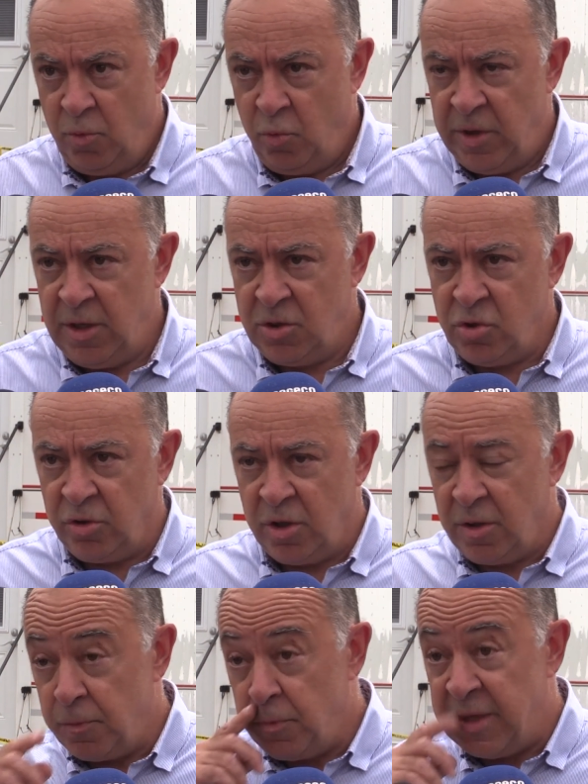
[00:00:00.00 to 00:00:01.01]
we took
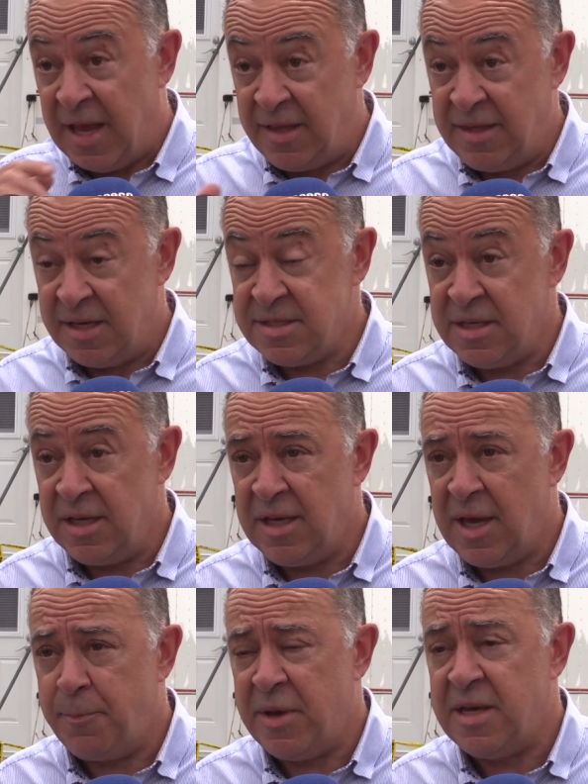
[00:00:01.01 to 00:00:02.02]
that testing
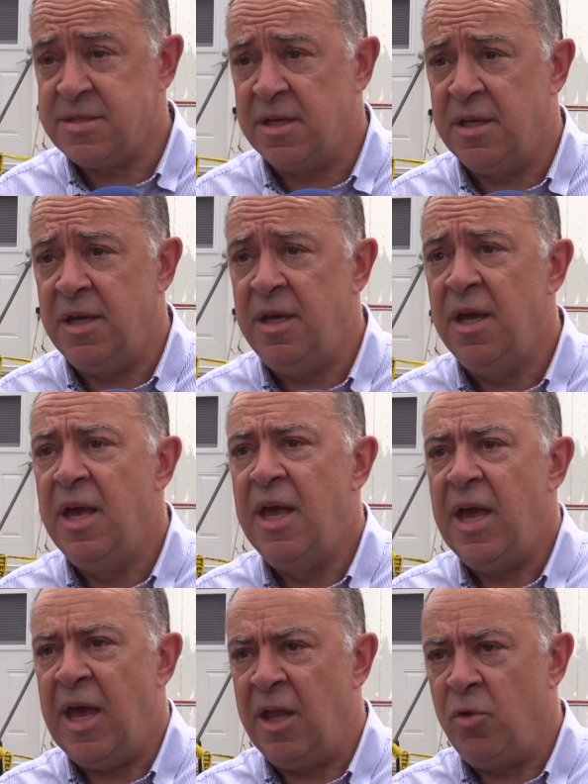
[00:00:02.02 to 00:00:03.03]
capacity
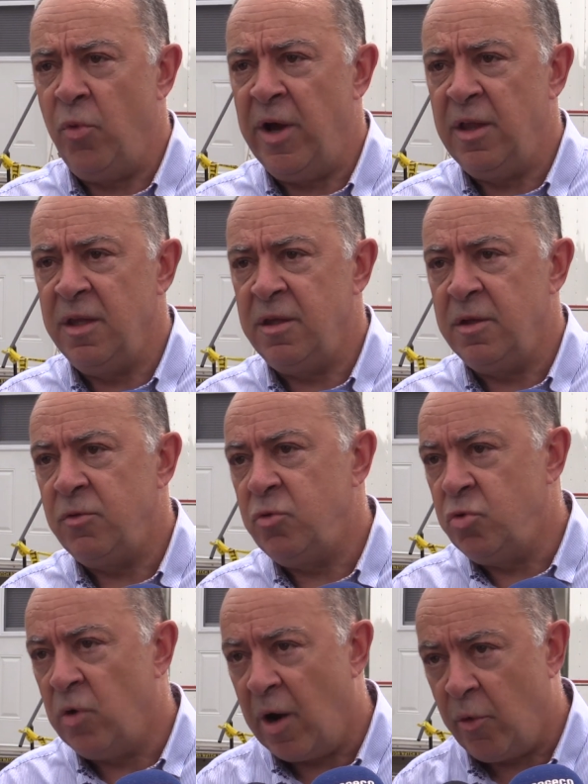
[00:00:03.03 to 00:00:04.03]
and went
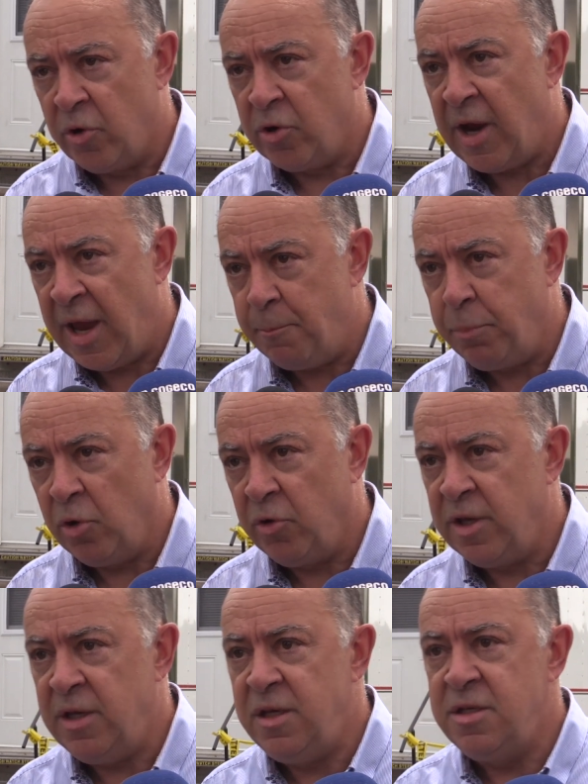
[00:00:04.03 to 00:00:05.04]
to our
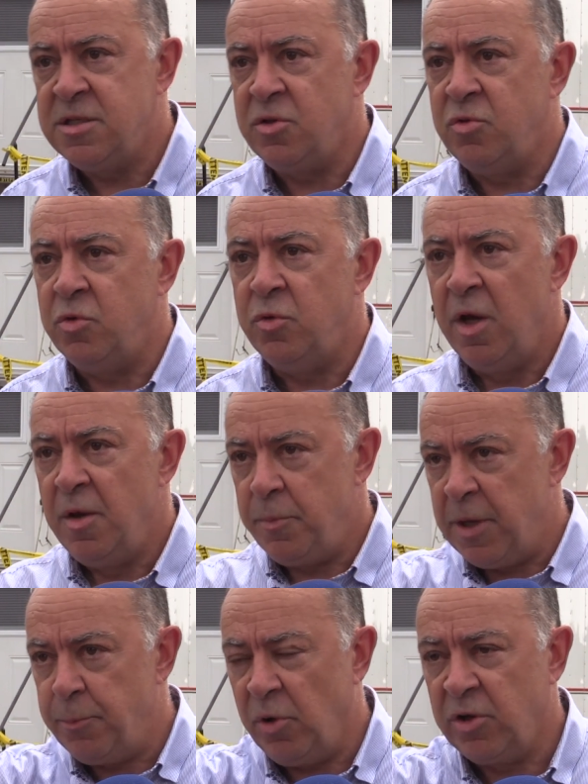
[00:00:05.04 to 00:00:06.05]
employees, to
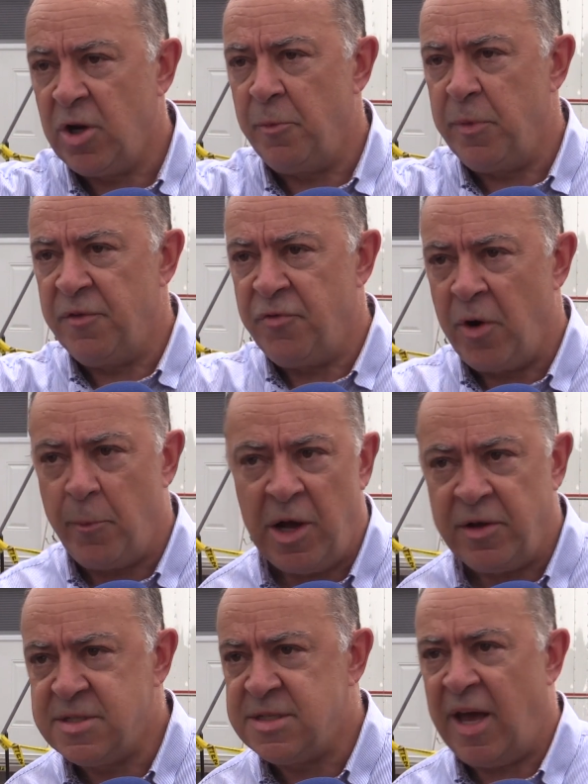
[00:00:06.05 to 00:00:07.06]
people coming from
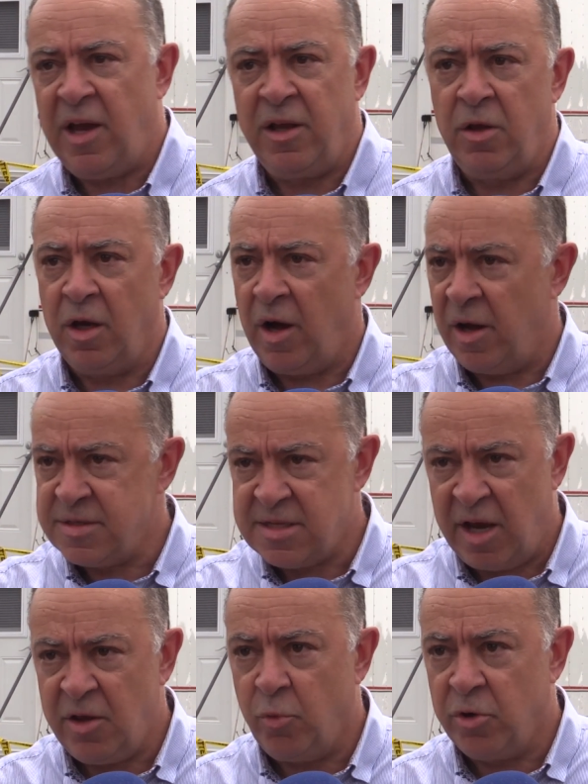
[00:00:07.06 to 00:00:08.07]
outside, uh,
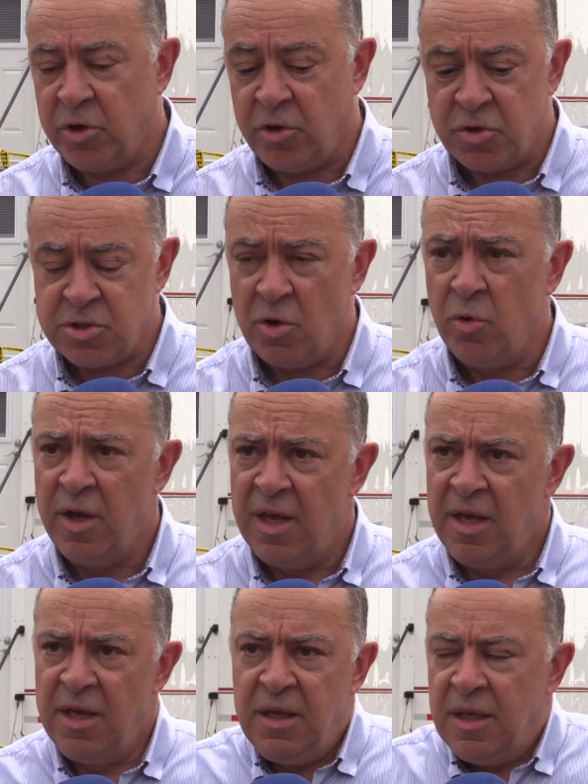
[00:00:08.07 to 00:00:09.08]
outside workers. So
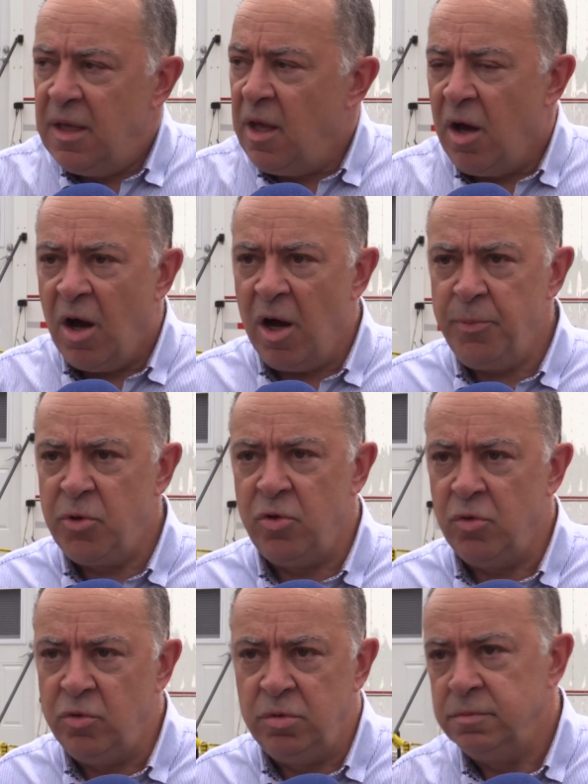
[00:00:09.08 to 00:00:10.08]
up
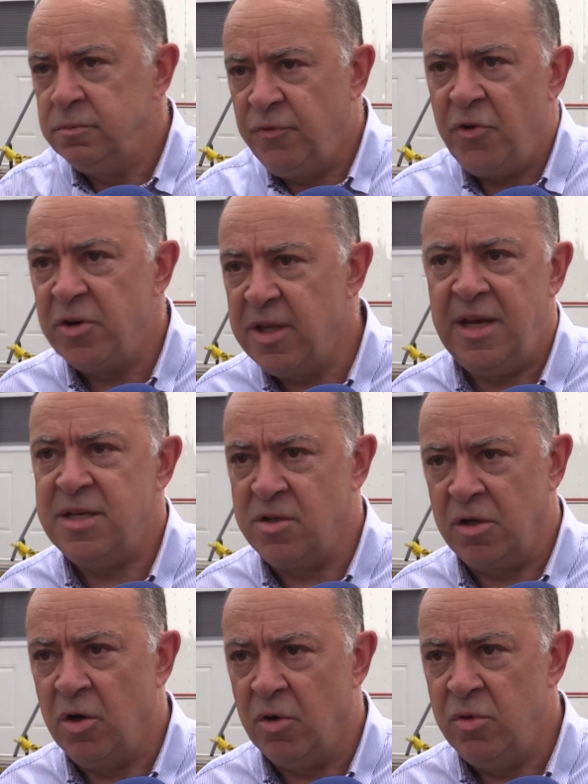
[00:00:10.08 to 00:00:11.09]
to four
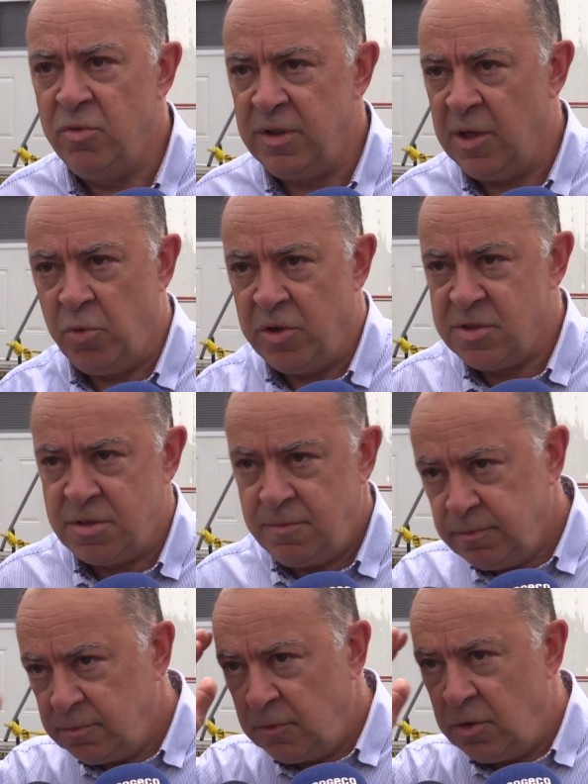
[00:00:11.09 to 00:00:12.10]
days ago, there was,
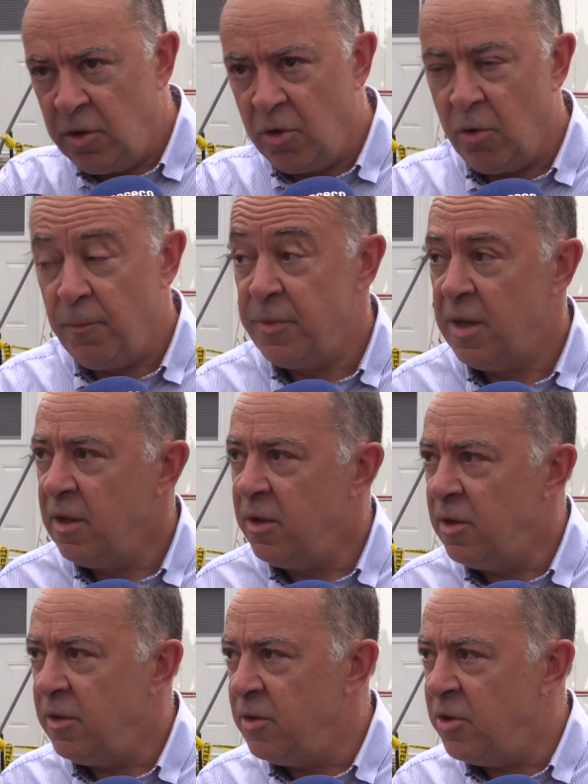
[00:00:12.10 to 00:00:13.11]
you know,
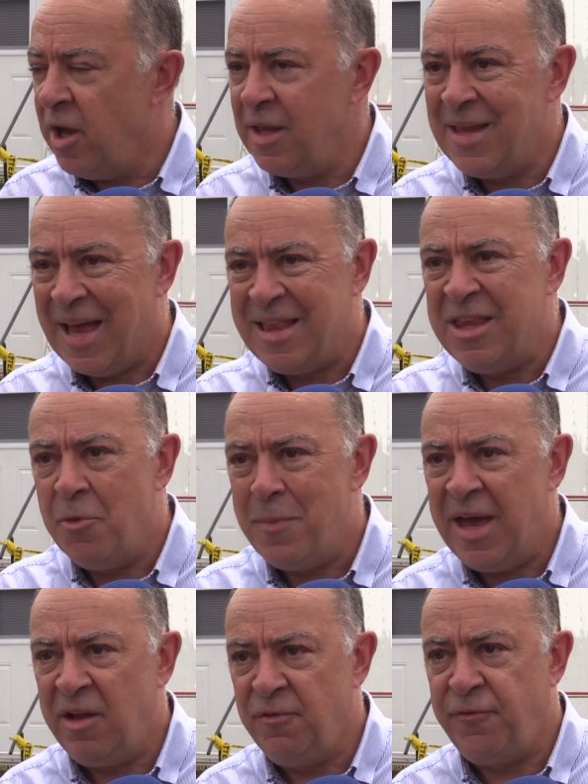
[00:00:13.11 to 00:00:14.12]
not that
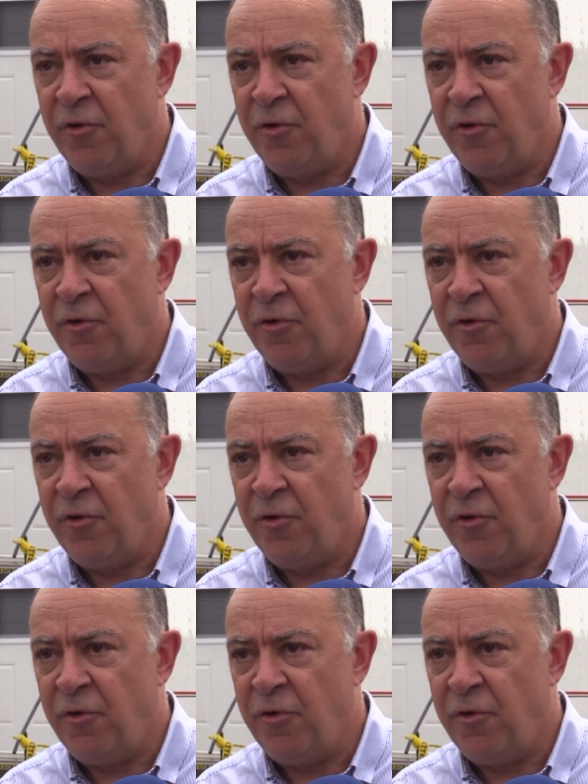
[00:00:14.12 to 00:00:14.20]
demand